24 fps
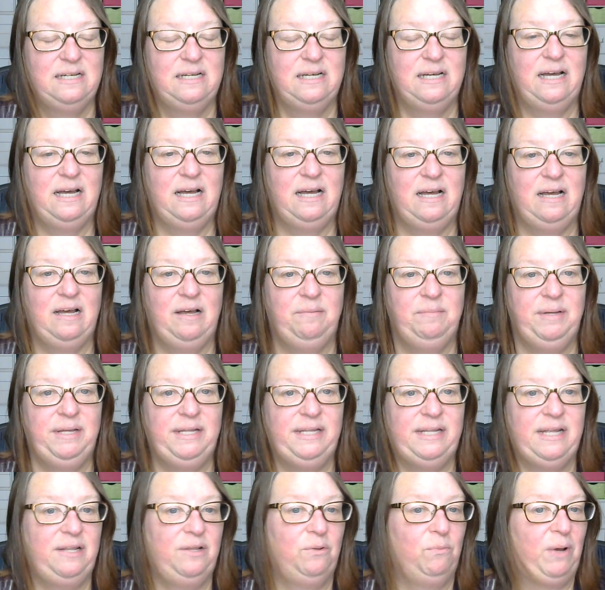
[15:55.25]

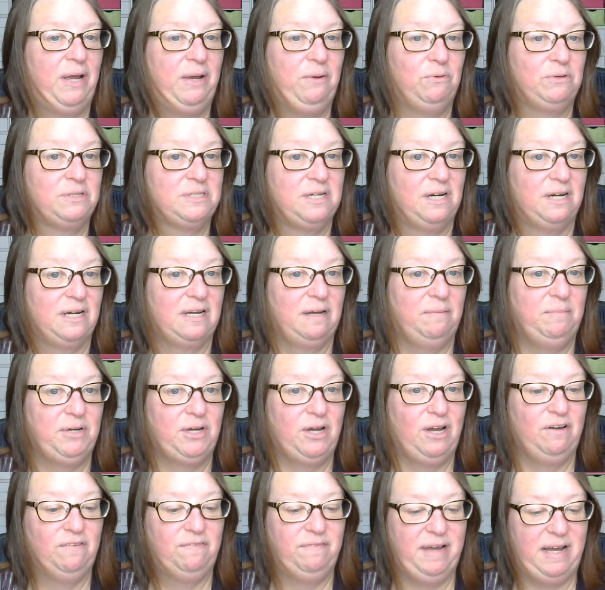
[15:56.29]
and then the weight will start coming
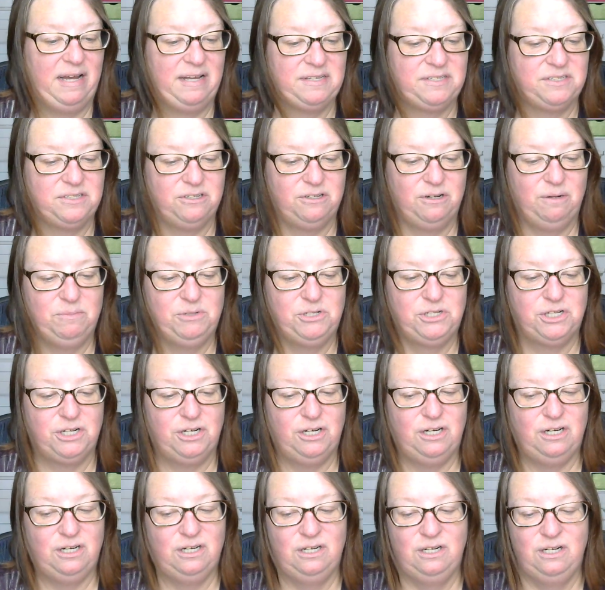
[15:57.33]
off faster, I'm
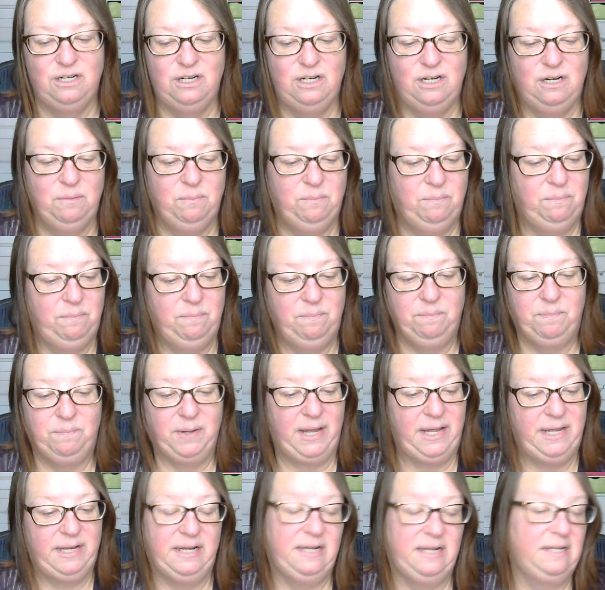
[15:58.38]
sure.
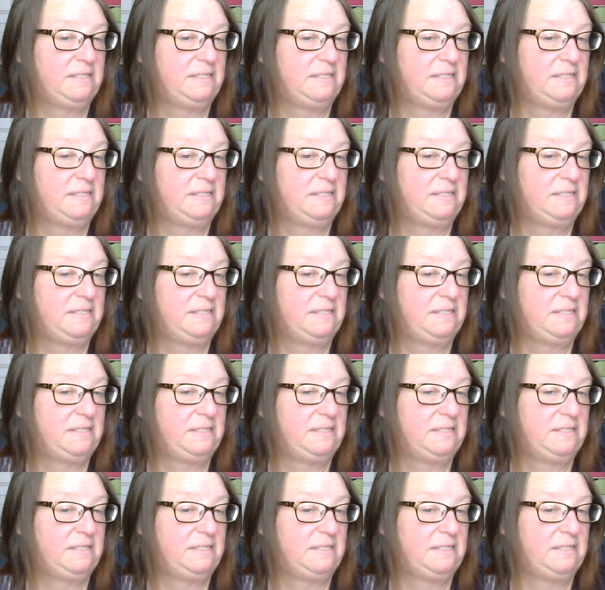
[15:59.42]
But